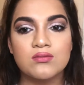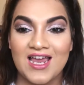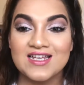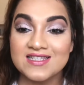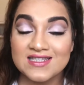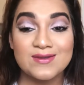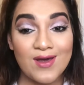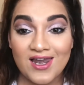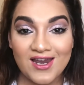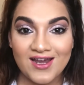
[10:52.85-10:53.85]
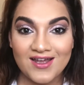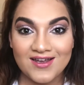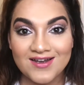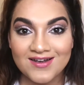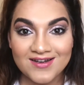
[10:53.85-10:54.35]
I can smell it.
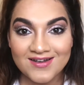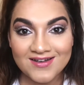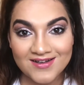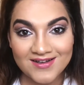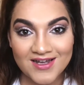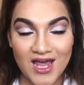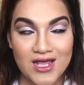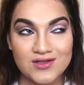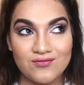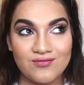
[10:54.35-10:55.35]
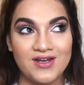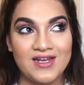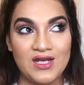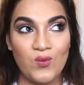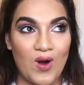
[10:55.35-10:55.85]
It has a
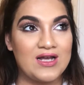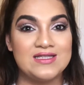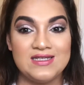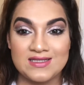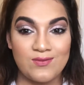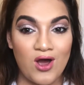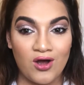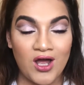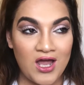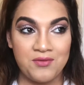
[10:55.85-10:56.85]
really waxy smell.